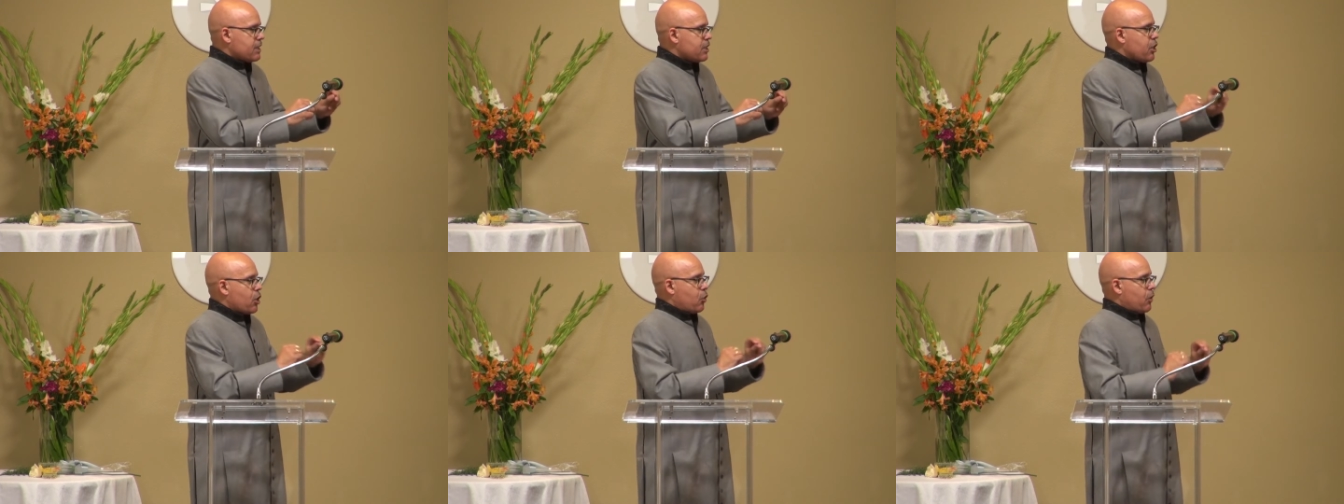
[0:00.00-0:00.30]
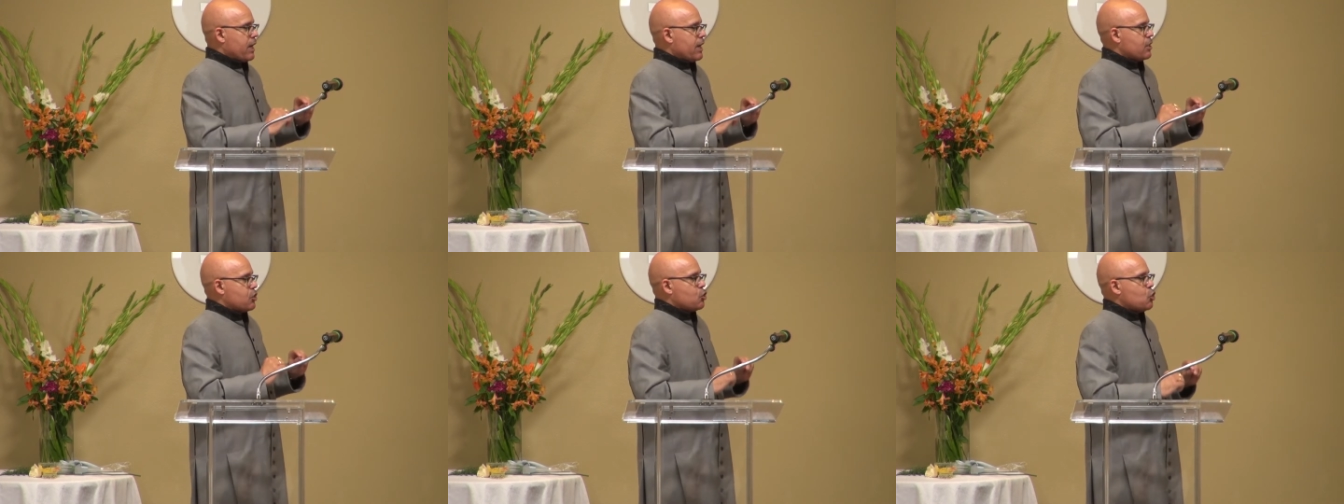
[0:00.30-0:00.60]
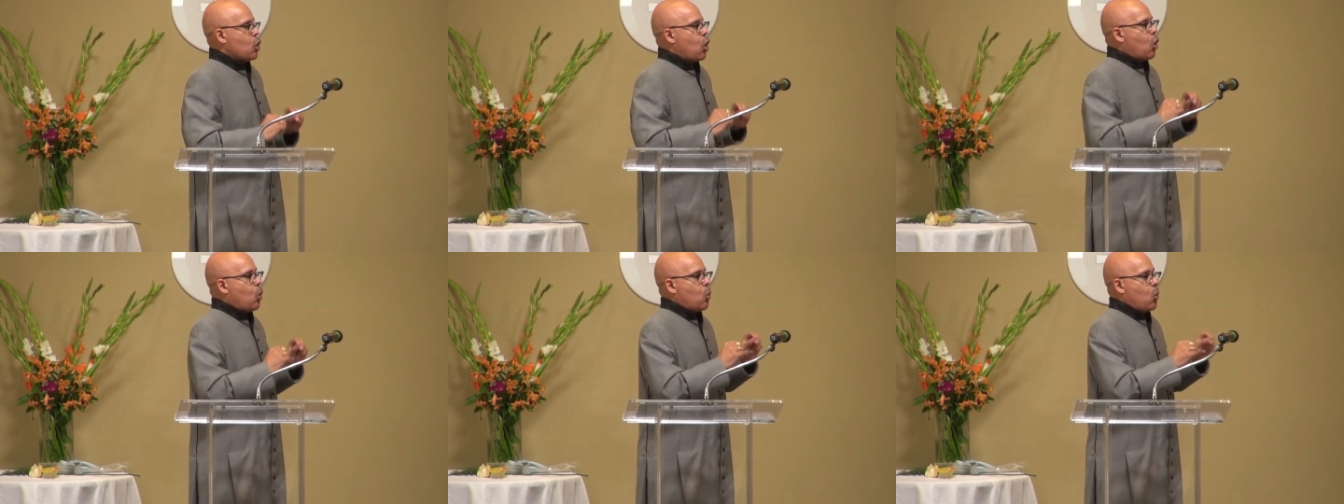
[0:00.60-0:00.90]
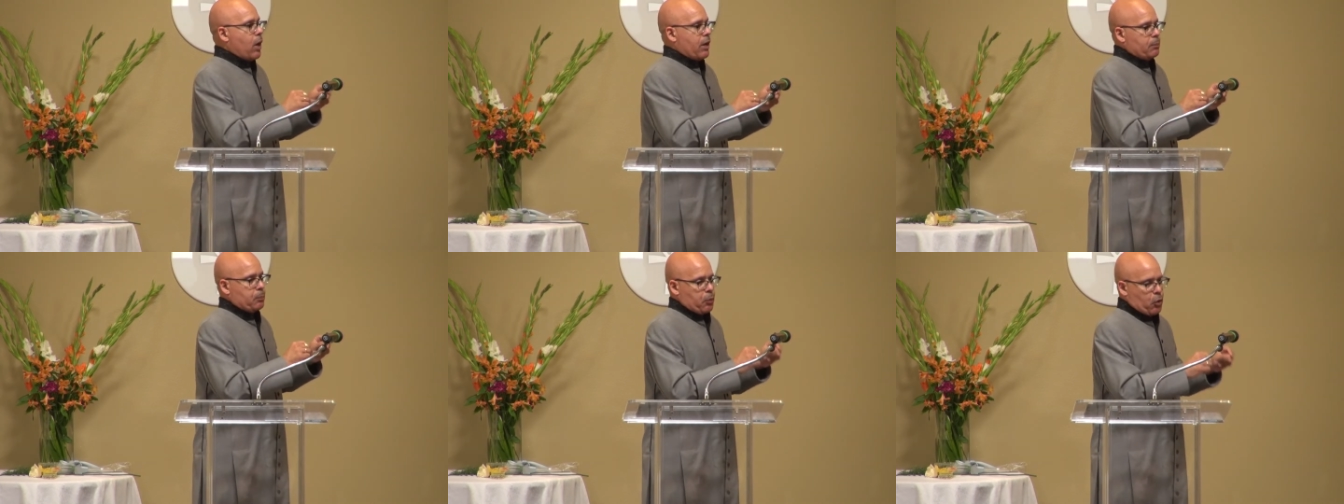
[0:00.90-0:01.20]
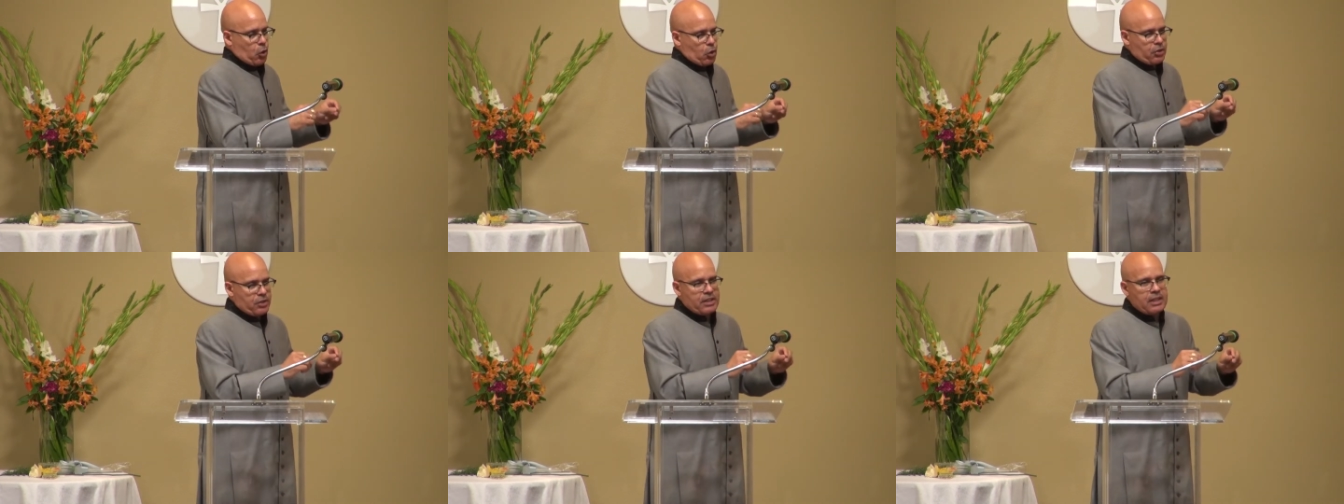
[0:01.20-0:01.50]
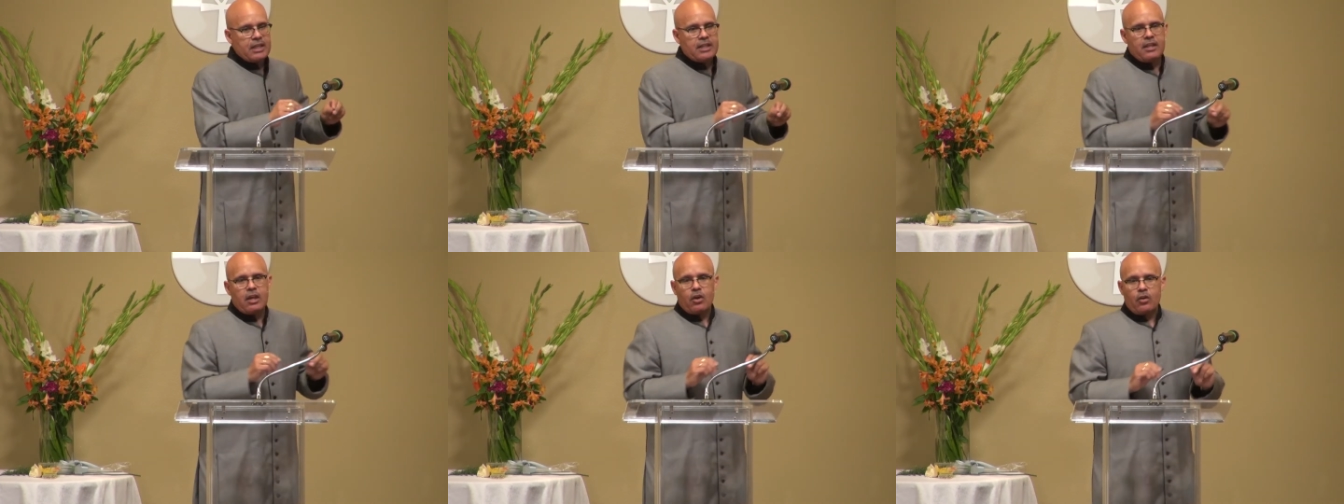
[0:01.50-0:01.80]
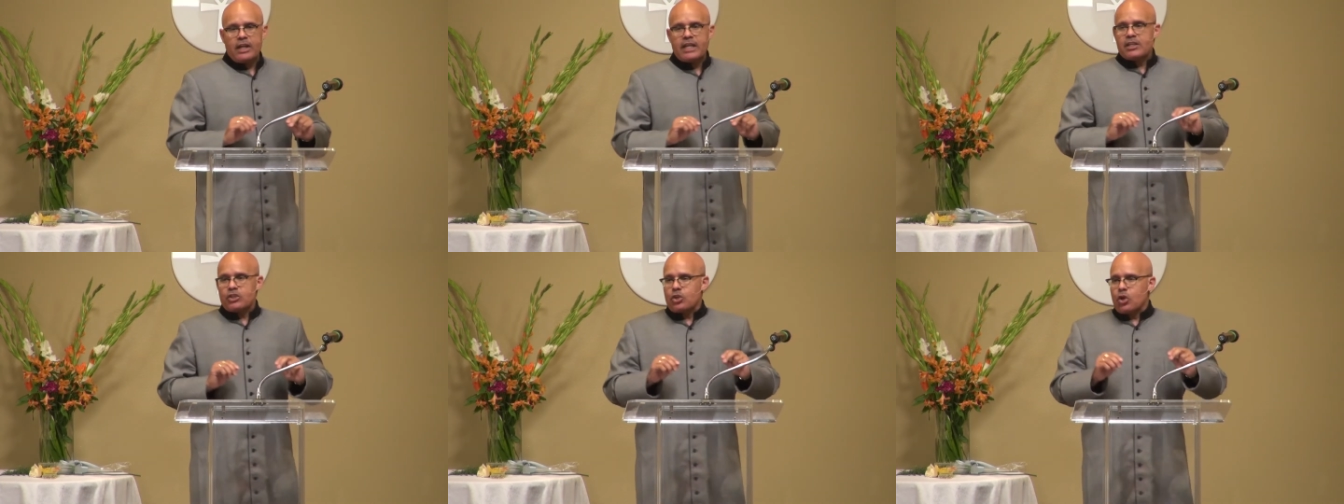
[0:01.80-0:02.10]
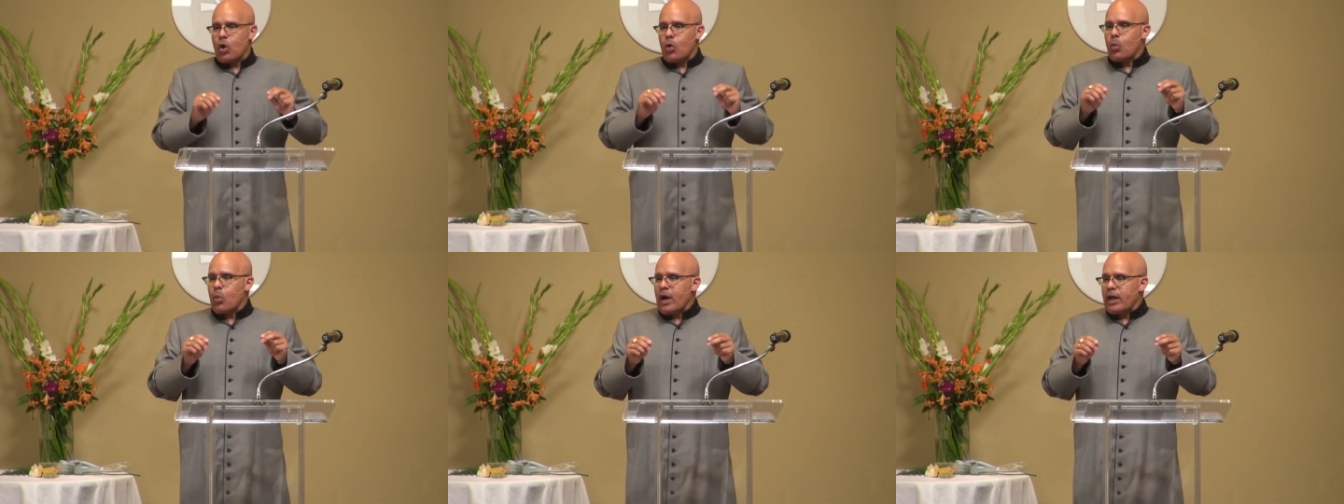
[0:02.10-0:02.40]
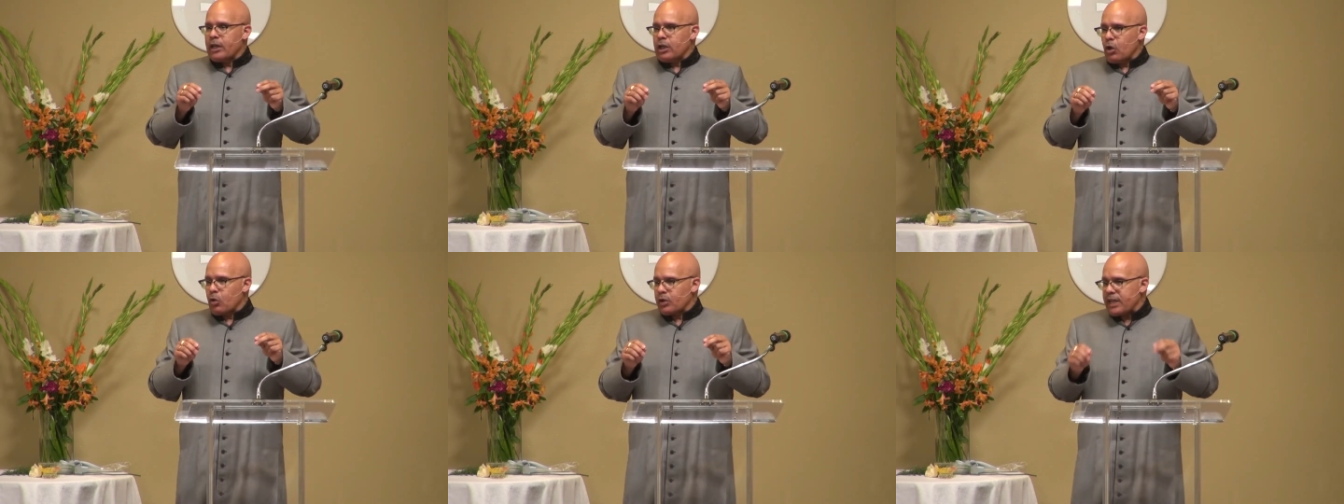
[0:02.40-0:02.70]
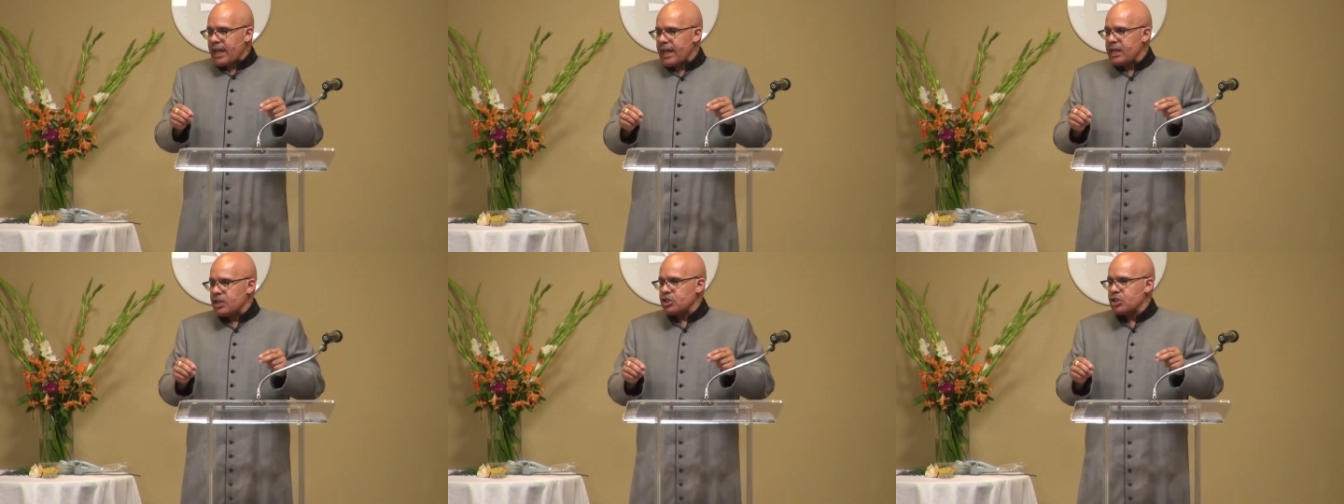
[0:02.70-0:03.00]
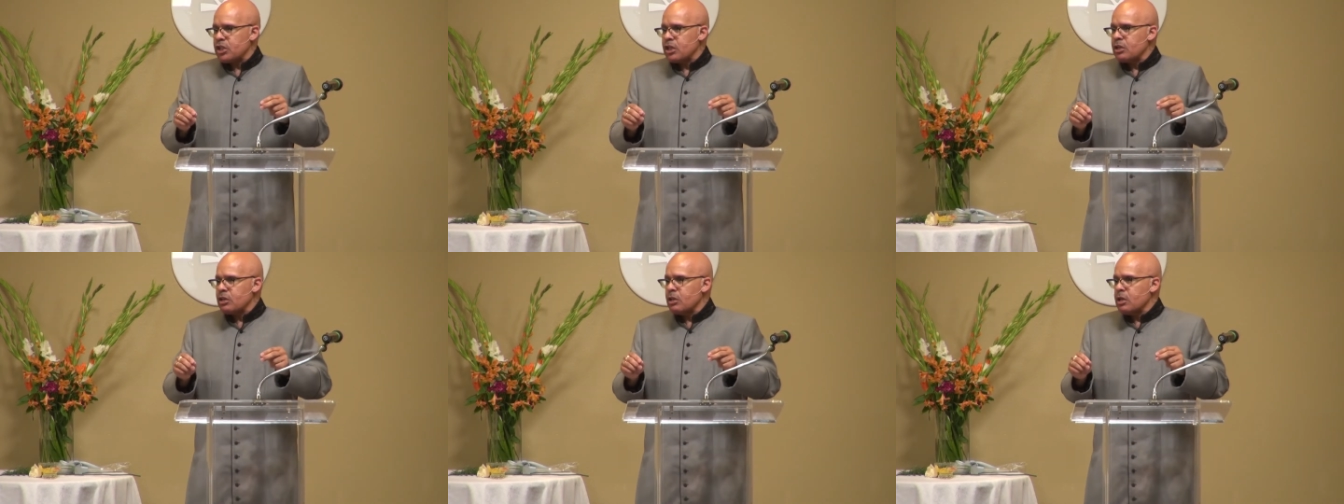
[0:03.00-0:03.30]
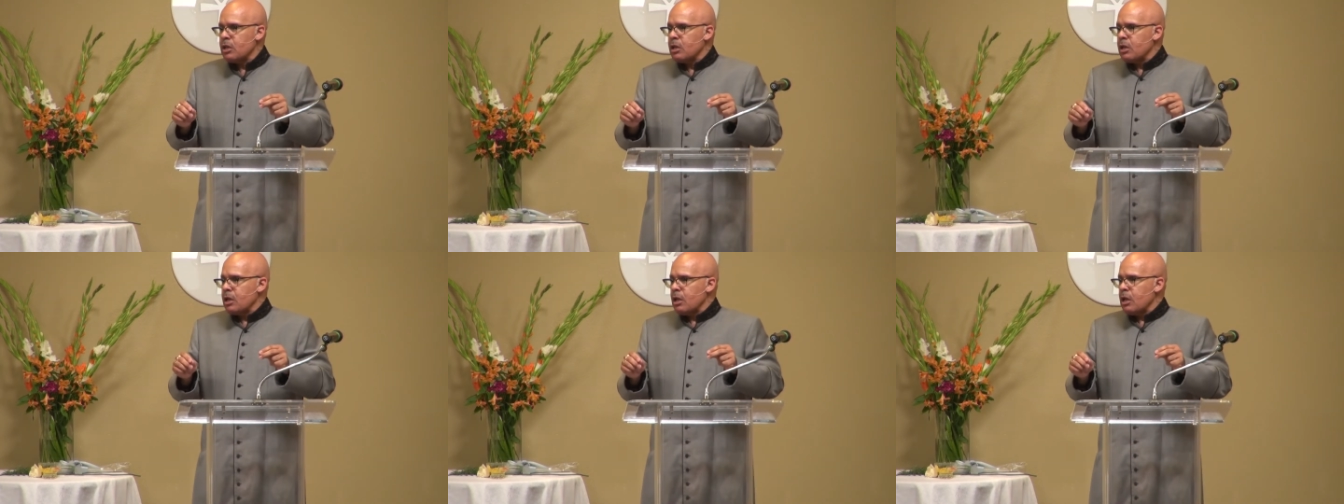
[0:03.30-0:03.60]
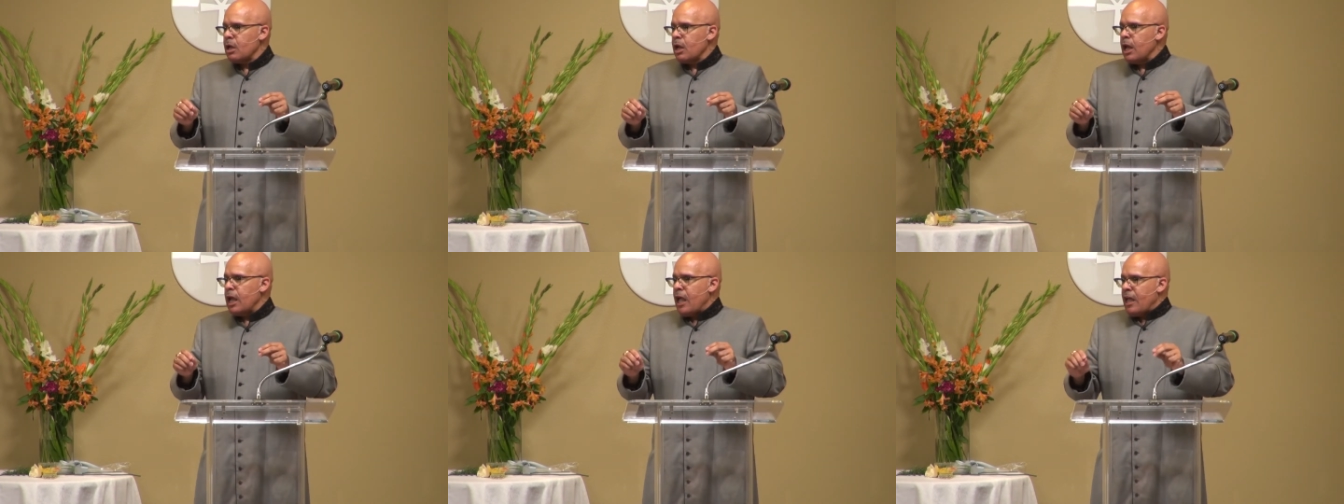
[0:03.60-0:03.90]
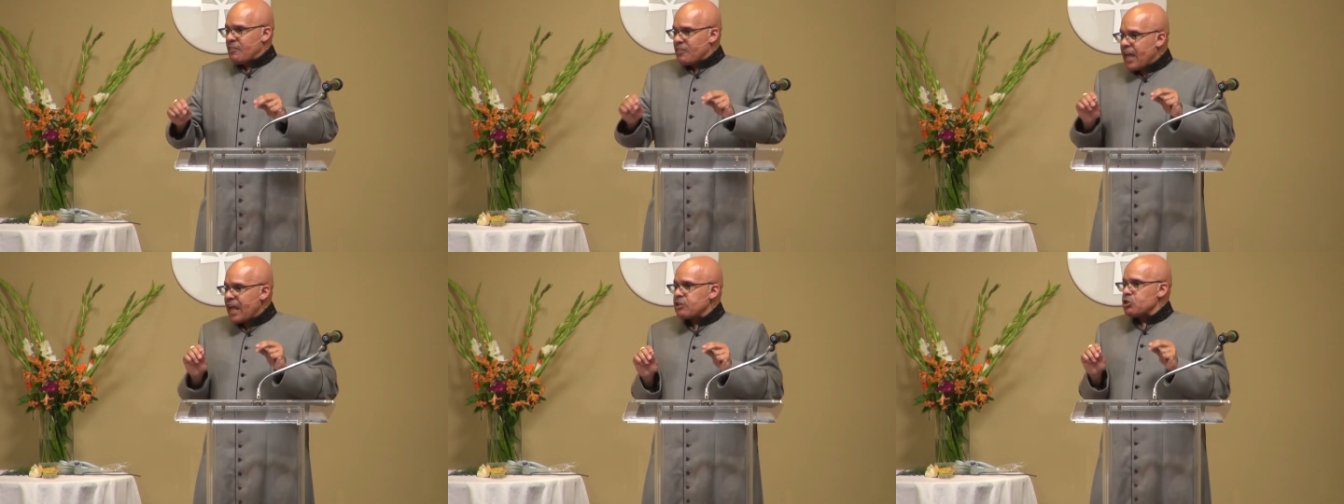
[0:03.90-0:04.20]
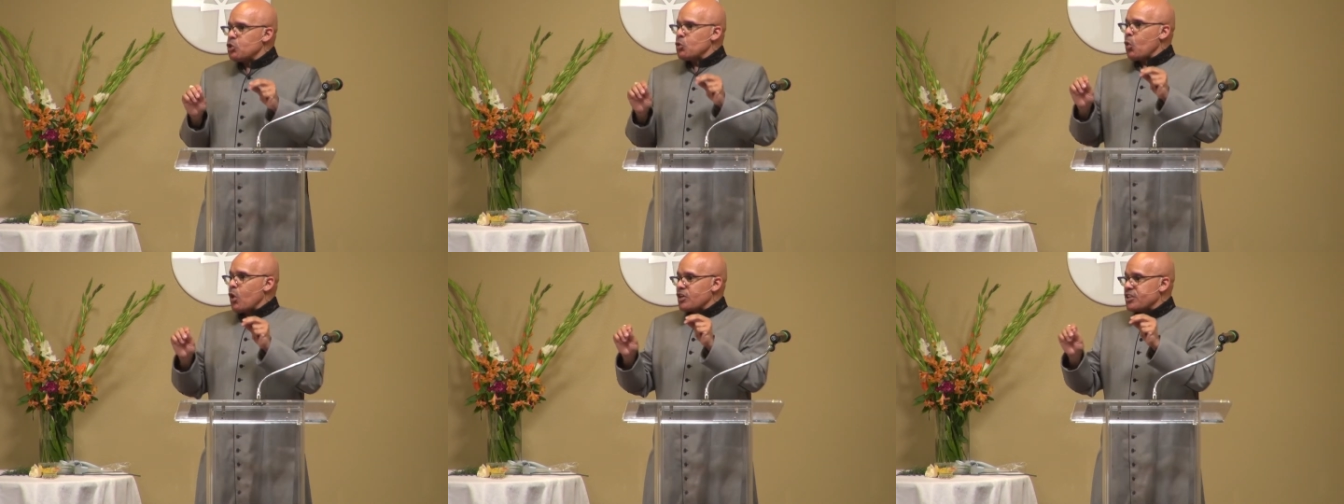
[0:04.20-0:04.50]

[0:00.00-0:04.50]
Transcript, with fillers: there is no one person, there is no one location that you are